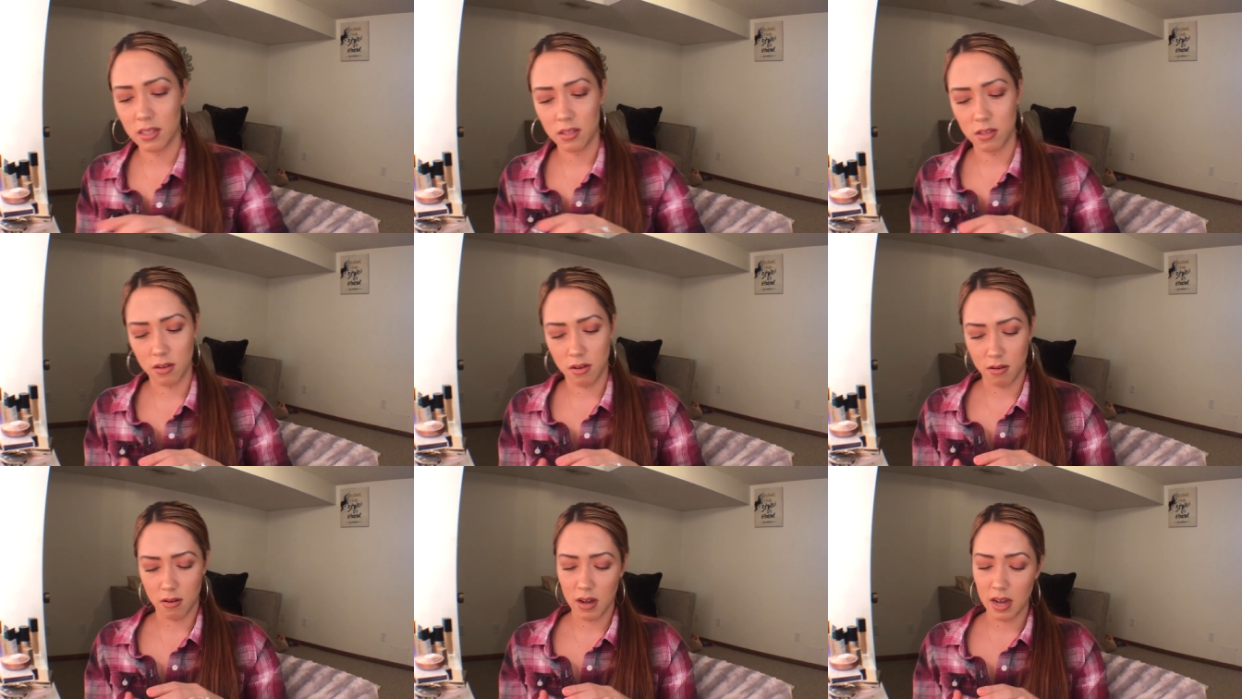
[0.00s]

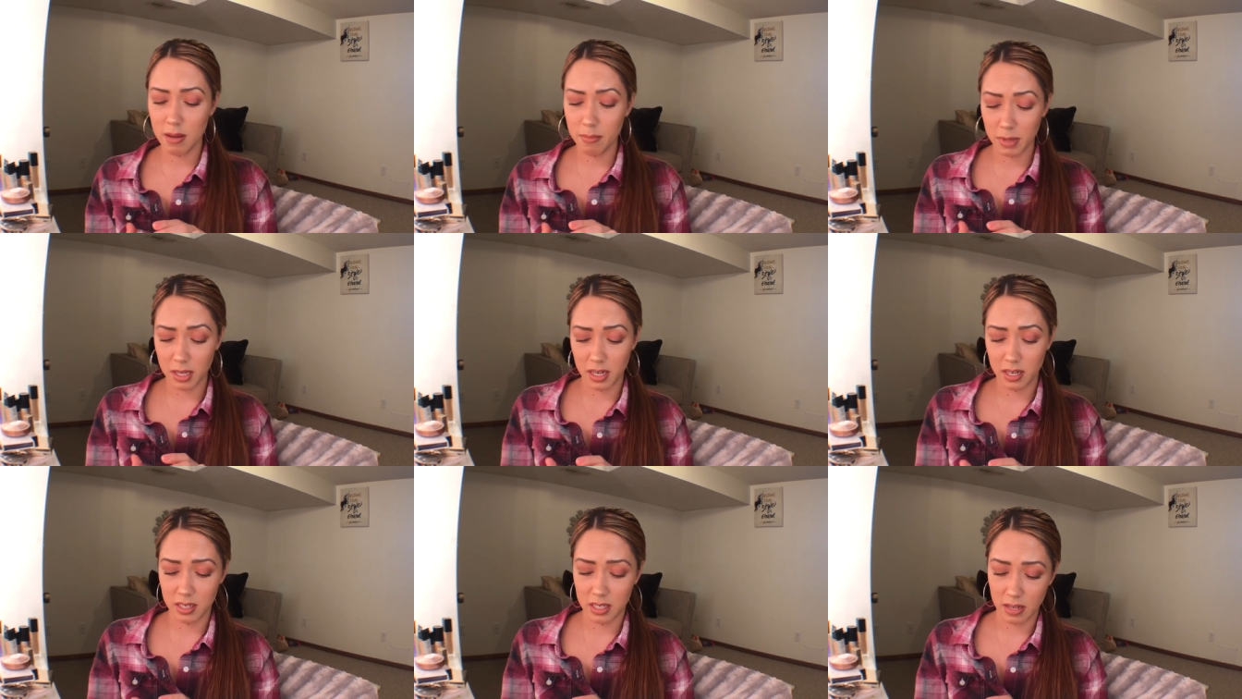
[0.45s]
So I'm
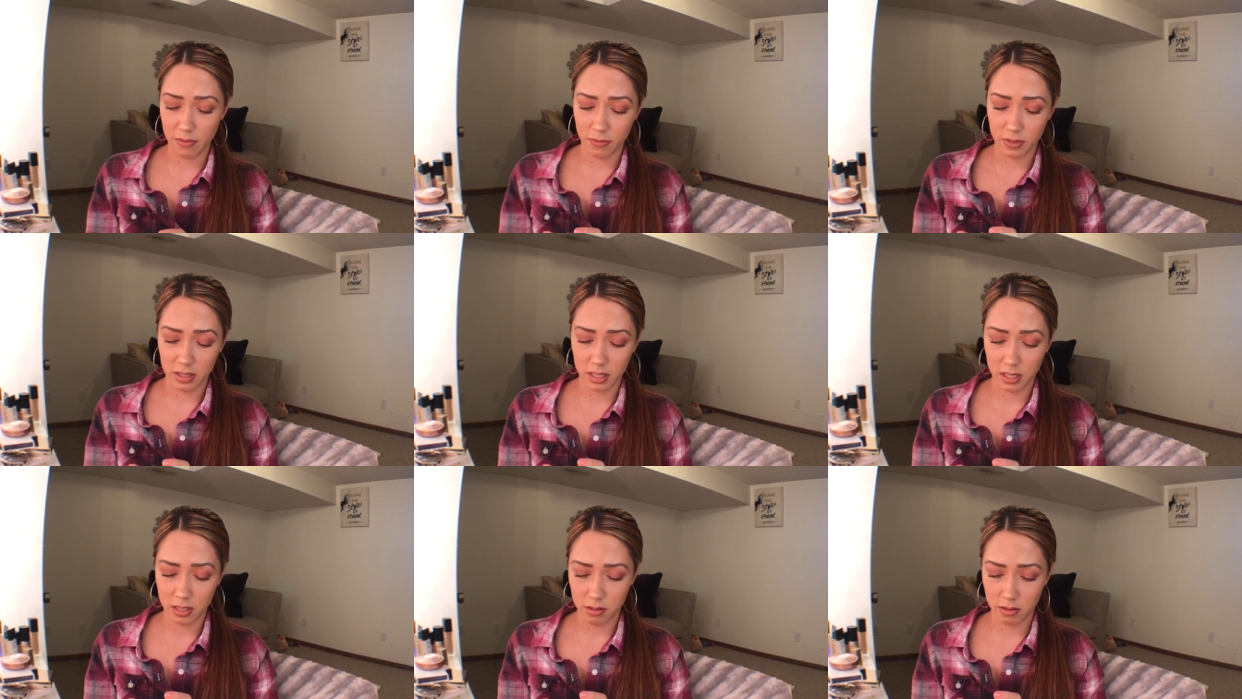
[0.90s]
going to
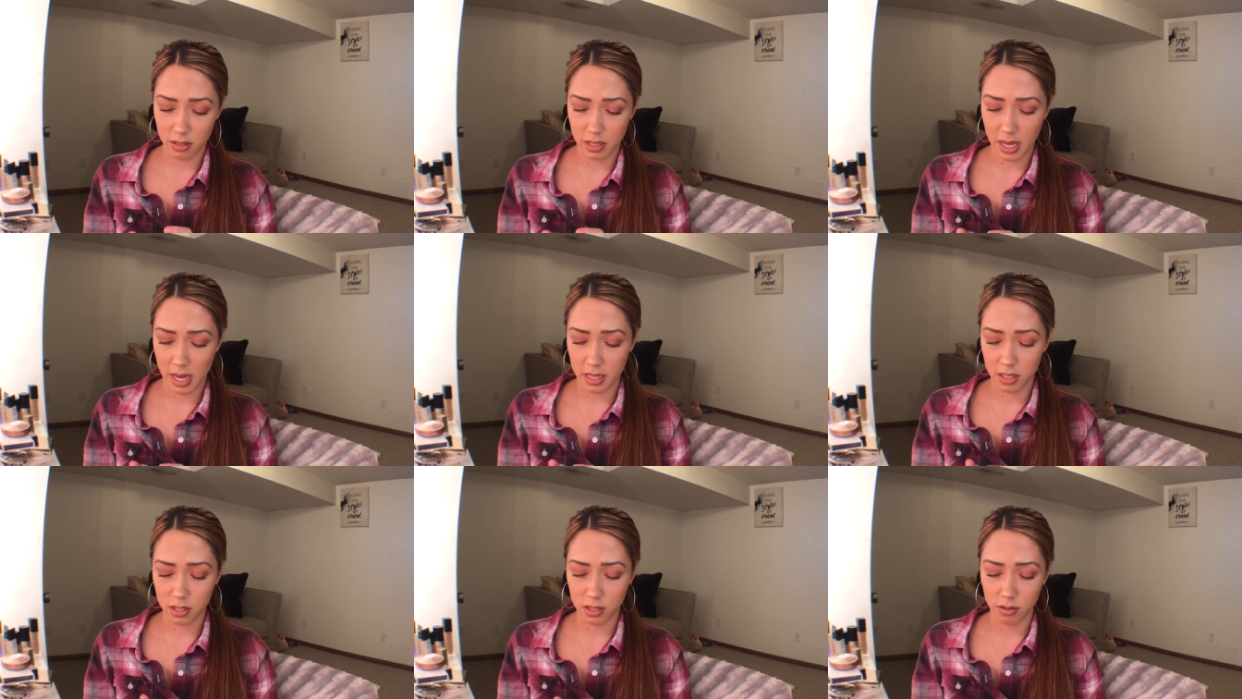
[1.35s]
definitely do
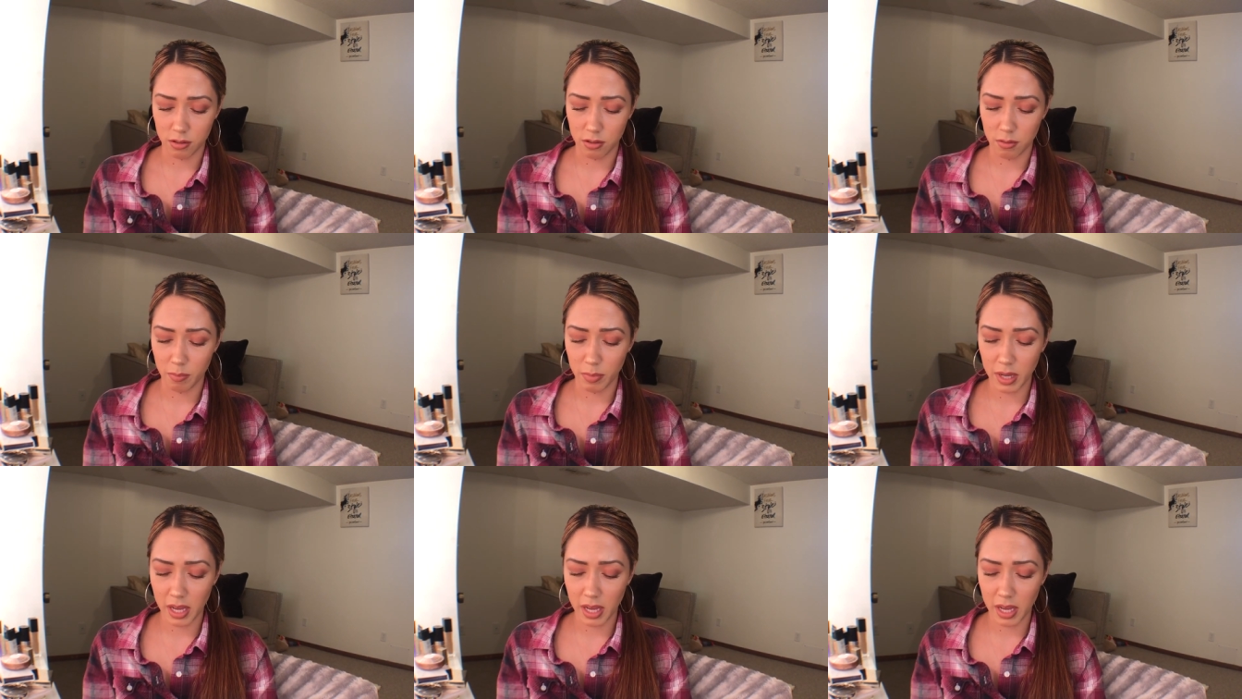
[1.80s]
that soon.